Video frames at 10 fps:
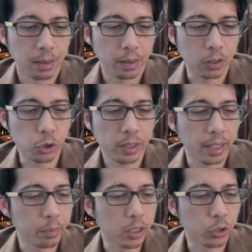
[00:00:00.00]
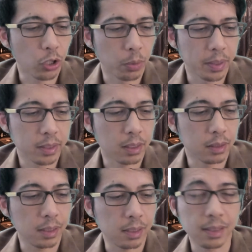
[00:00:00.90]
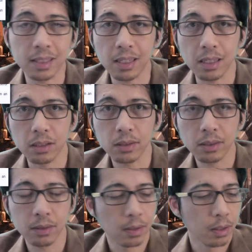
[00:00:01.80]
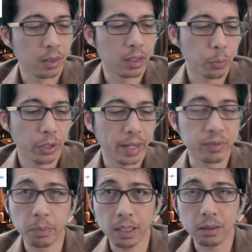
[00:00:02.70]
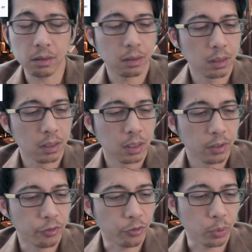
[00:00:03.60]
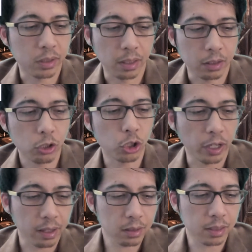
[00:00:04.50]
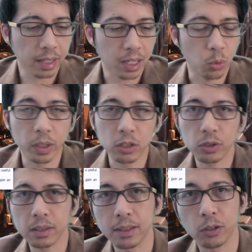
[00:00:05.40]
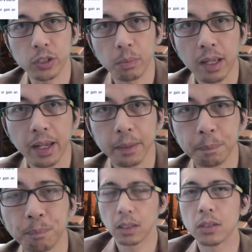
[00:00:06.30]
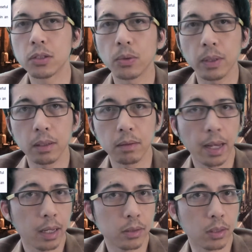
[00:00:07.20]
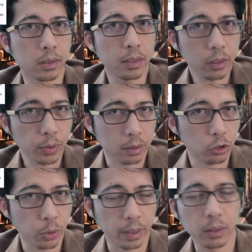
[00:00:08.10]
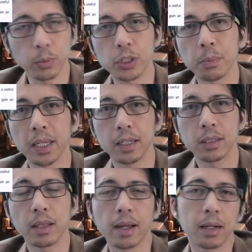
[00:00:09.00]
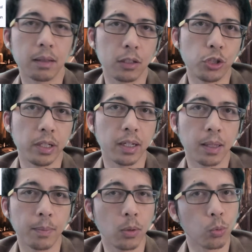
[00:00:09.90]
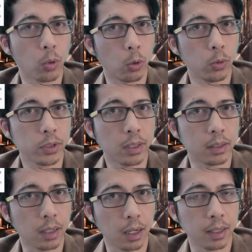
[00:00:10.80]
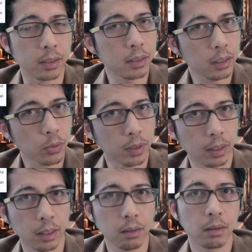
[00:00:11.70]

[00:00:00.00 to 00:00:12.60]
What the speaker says: The GM determines the DCs, the number you have to beat, for such checks and which skills apply. So it has the secret trait, which means that the GM rolls the die secretly,